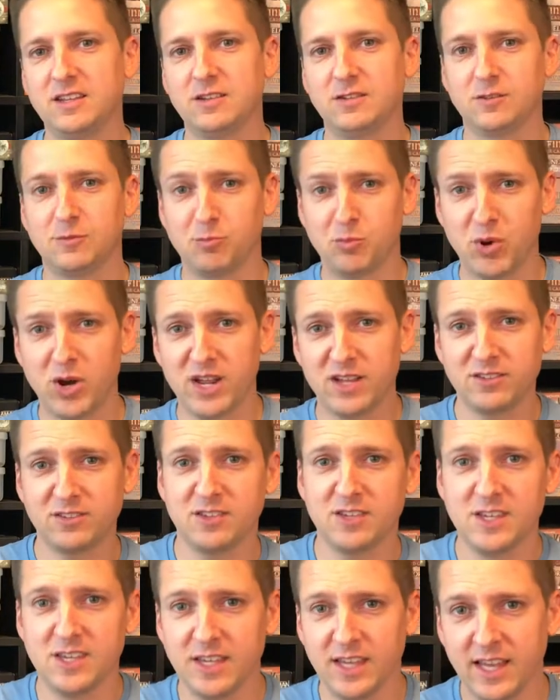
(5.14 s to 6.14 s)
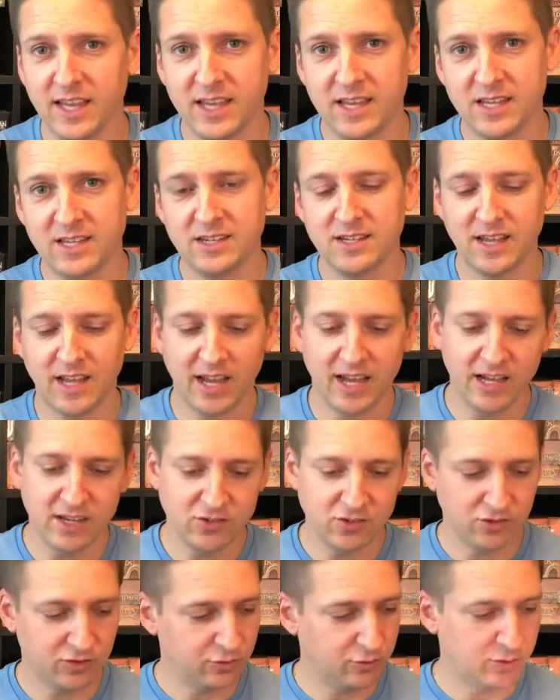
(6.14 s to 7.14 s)
is Prattski, and I
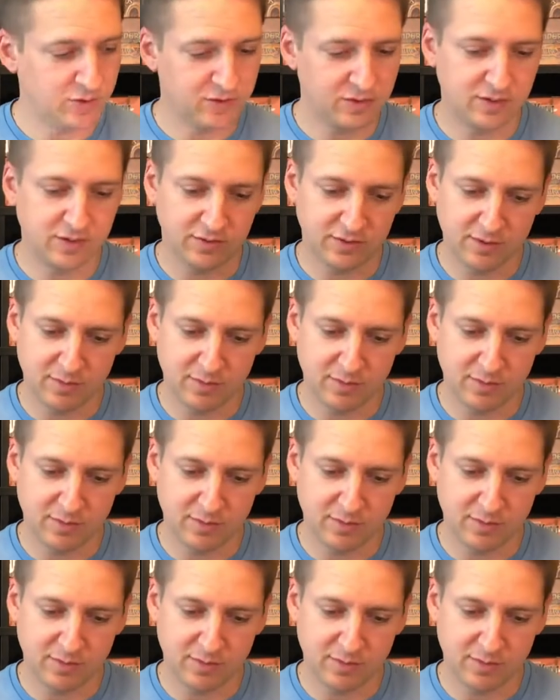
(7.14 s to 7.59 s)
just received